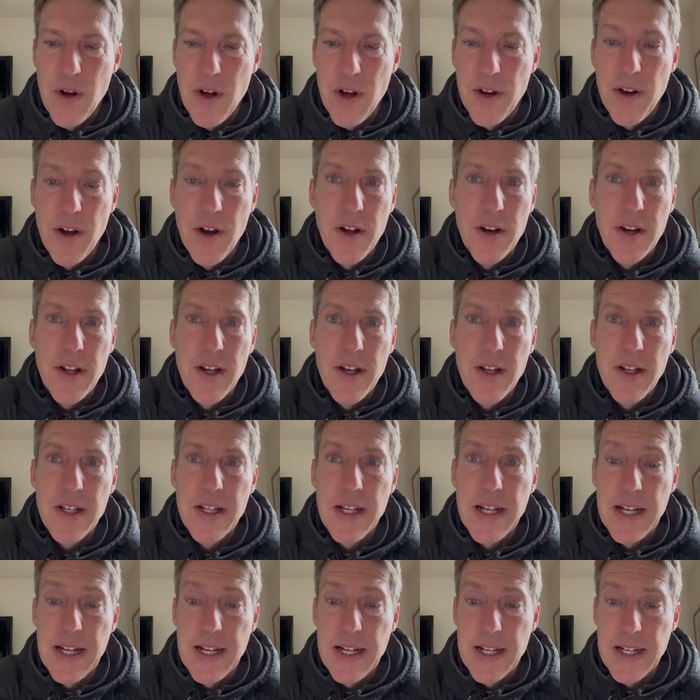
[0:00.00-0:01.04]

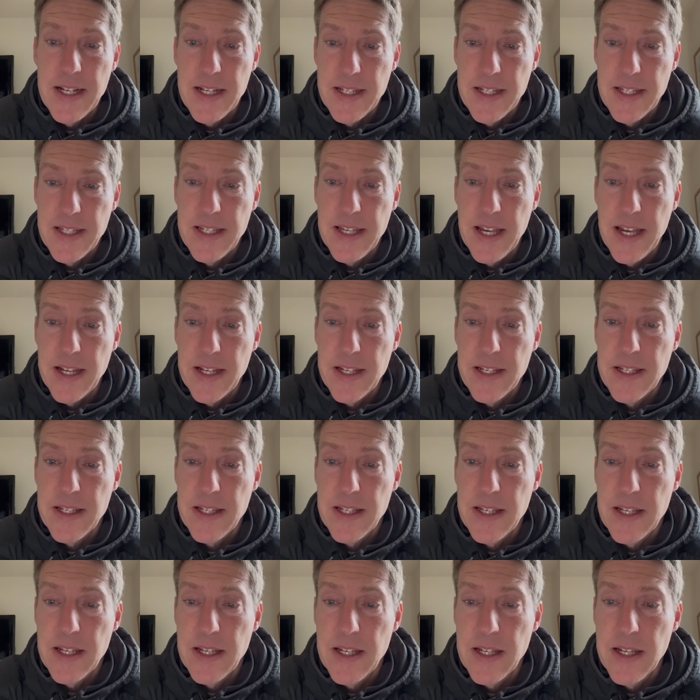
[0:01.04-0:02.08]
Onana,
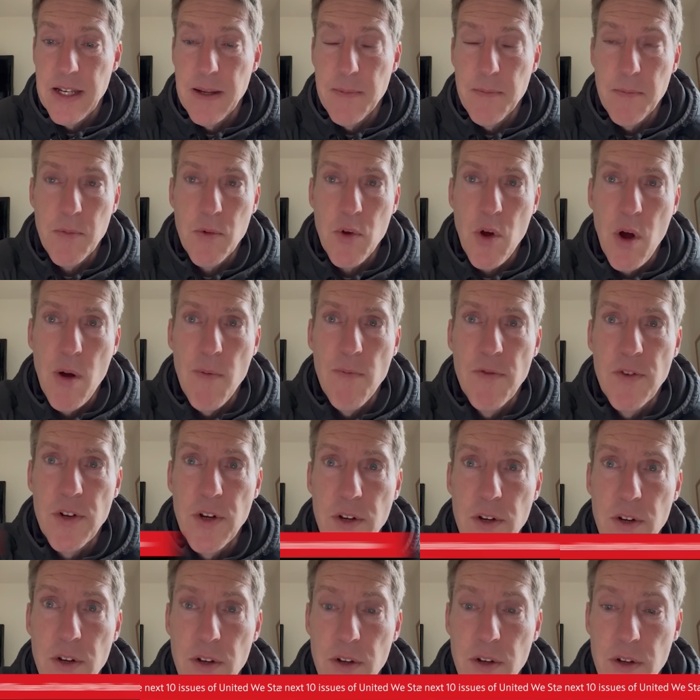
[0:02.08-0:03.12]
6,
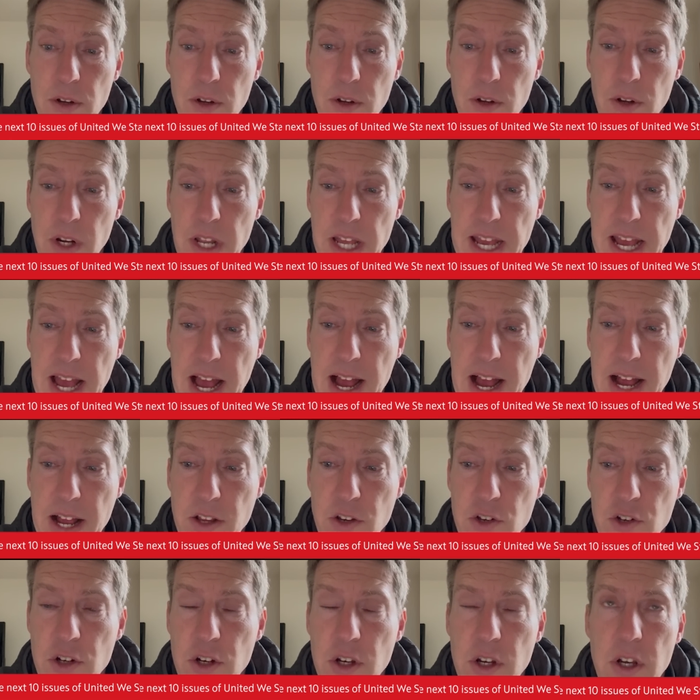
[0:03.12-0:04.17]
confident early
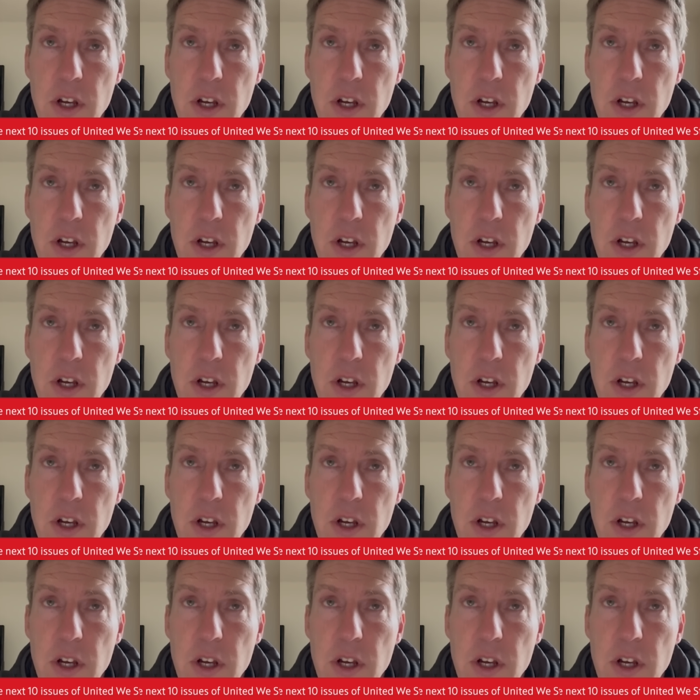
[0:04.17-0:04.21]
catch,